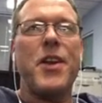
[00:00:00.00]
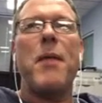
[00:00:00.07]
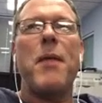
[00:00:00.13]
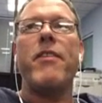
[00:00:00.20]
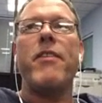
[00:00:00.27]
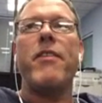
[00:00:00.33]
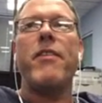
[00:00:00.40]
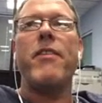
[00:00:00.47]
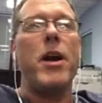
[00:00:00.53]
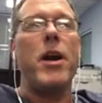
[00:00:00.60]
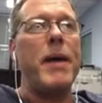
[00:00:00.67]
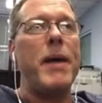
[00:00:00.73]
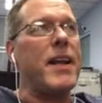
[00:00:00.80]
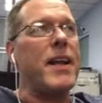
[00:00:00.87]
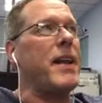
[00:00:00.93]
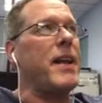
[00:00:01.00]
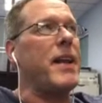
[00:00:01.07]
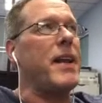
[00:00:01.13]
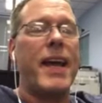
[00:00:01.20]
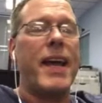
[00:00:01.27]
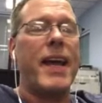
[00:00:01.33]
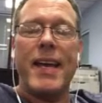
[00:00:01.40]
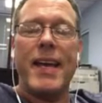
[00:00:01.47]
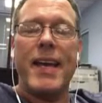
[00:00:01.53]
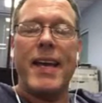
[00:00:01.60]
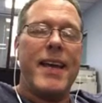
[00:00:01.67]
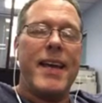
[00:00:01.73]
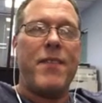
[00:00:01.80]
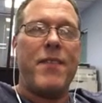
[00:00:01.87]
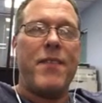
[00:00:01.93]
Dude, I'm everywhere, man. I mean,
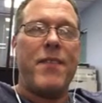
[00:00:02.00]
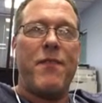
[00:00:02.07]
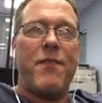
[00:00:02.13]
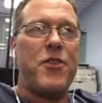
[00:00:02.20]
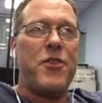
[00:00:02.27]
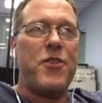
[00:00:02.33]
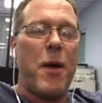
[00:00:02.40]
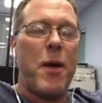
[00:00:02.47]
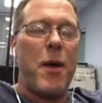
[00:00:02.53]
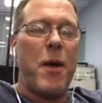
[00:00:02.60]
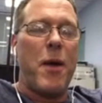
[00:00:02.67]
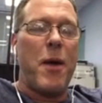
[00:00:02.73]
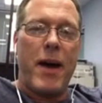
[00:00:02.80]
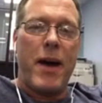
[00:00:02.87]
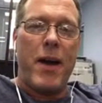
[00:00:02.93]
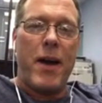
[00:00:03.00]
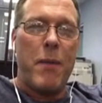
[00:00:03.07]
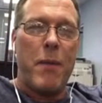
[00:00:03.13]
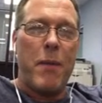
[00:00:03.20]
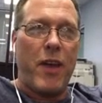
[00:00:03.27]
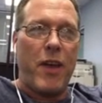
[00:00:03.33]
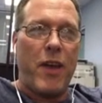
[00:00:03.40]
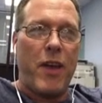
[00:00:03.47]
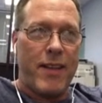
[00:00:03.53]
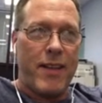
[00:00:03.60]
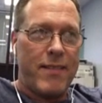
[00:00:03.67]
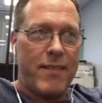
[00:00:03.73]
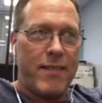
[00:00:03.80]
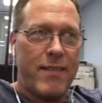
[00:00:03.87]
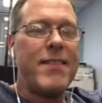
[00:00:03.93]
like, just pretty much Google
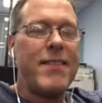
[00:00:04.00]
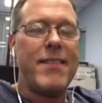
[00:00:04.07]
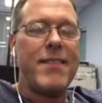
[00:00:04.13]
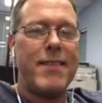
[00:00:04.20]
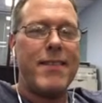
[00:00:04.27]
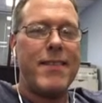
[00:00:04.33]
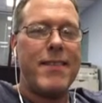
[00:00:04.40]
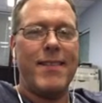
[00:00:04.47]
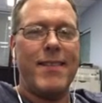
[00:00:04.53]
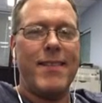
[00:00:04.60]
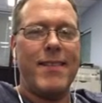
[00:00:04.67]
Stop Chasing Pain.